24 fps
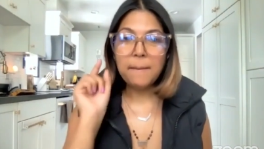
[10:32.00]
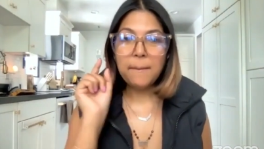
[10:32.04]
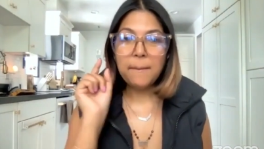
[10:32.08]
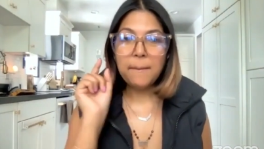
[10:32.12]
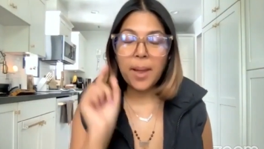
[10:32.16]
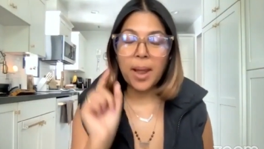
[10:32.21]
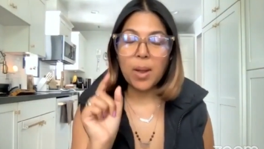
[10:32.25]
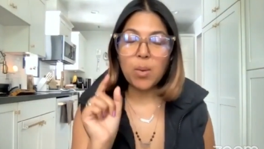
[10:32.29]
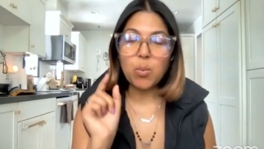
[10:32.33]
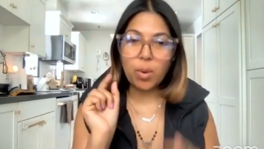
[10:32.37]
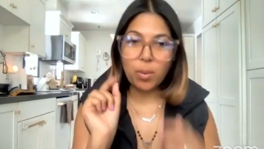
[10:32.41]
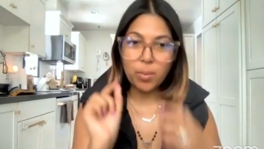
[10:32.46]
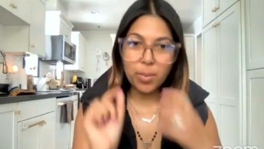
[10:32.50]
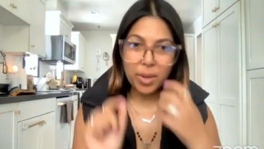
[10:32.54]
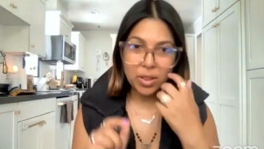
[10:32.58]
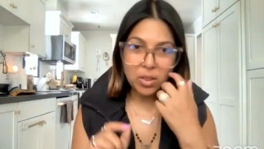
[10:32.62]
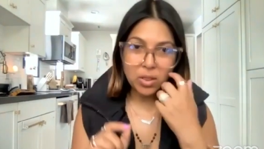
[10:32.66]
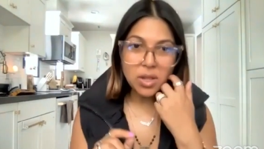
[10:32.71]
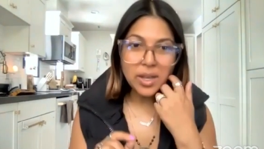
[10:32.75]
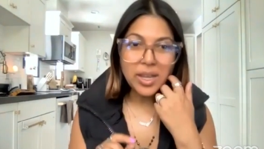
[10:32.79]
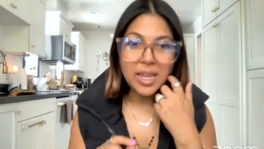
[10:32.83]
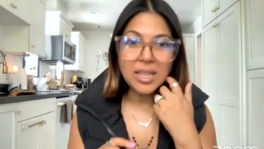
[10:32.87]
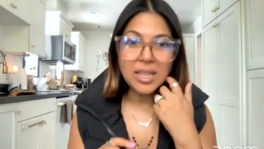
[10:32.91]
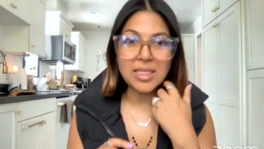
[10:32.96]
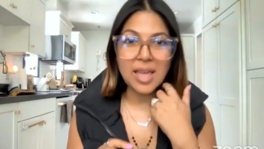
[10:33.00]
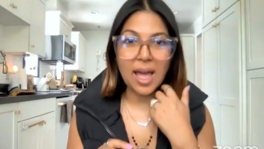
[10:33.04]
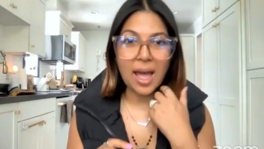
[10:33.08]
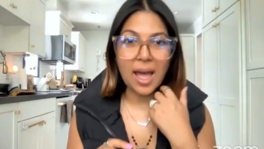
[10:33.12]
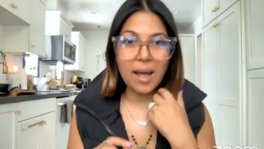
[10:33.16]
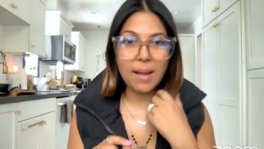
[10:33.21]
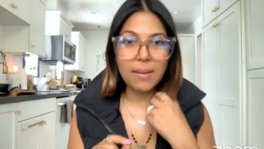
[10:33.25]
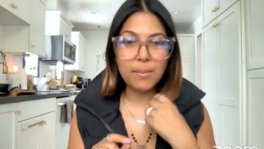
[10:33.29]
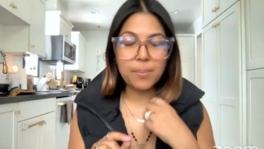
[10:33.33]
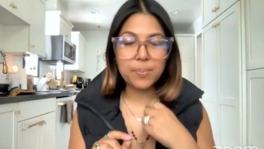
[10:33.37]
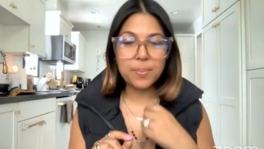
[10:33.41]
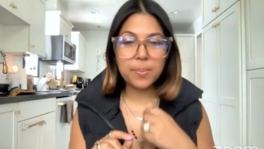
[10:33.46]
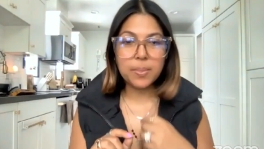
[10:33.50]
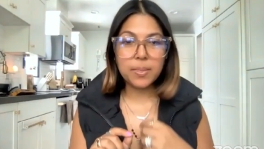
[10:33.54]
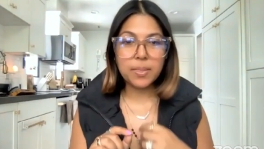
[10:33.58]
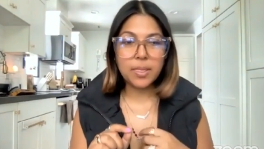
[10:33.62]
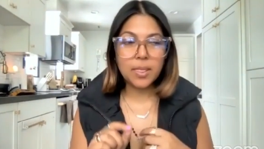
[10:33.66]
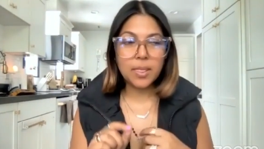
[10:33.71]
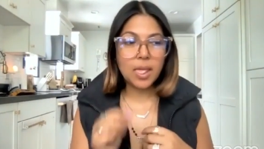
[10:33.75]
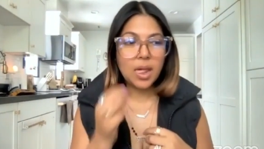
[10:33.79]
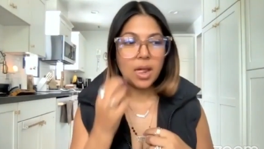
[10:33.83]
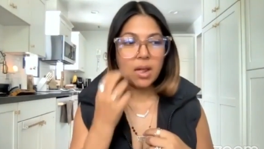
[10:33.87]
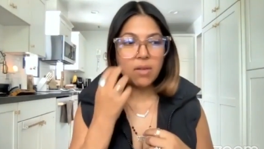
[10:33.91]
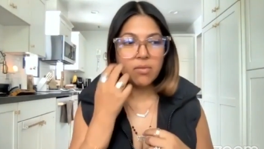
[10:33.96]
but when we look at that
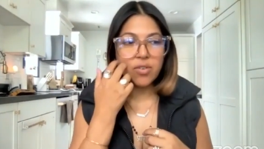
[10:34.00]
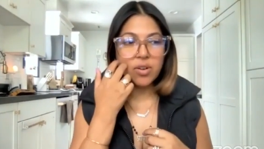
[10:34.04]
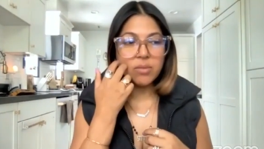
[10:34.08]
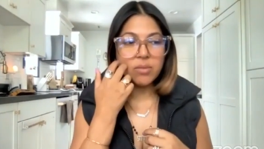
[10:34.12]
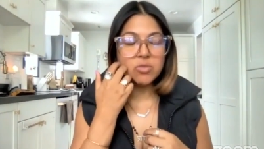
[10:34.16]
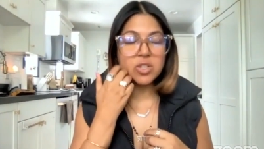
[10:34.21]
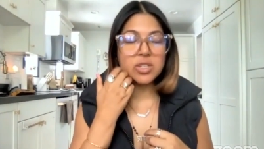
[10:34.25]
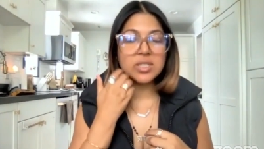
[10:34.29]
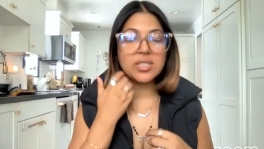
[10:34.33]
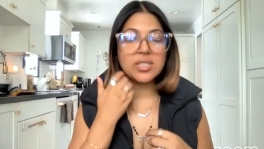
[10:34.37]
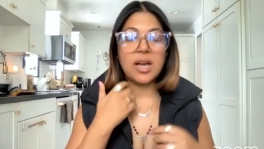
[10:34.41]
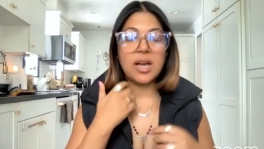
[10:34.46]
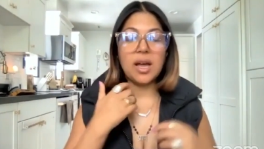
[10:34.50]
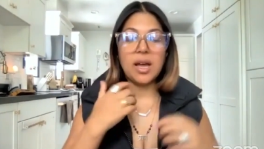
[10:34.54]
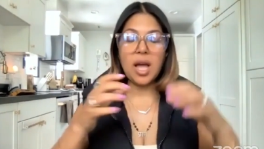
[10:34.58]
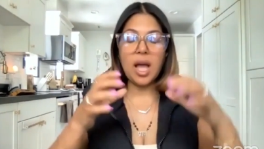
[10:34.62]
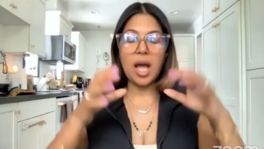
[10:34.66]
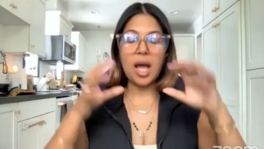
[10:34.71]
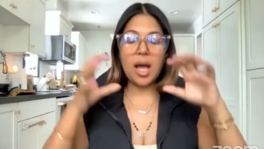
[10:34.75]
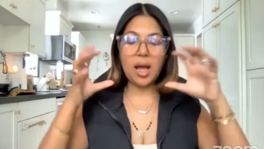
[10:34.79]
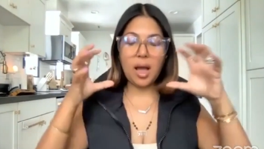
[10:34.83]
from just a,